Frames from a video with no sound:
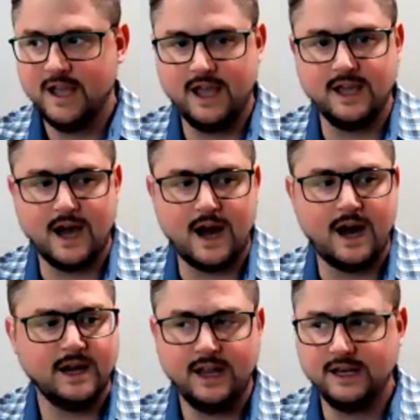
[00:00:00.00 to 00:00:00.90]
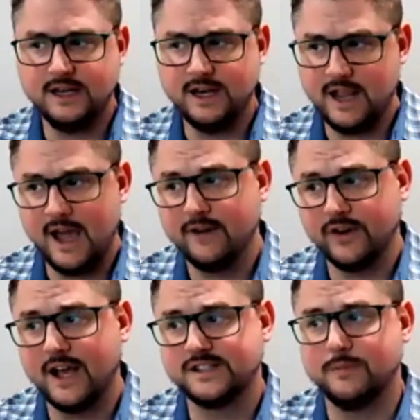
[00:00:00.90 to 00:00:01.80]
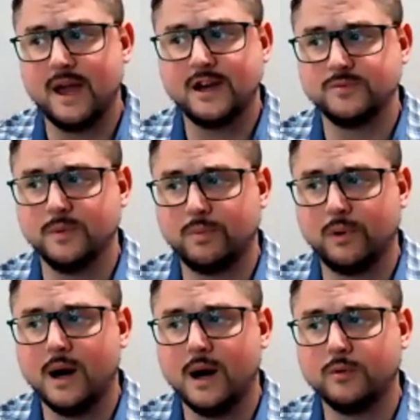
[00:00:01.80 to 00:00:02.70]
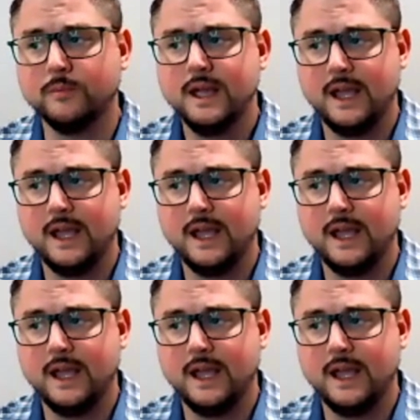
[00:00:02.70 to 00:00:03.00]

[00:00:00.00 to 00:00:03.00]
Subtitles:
hey, I have an asset management problem.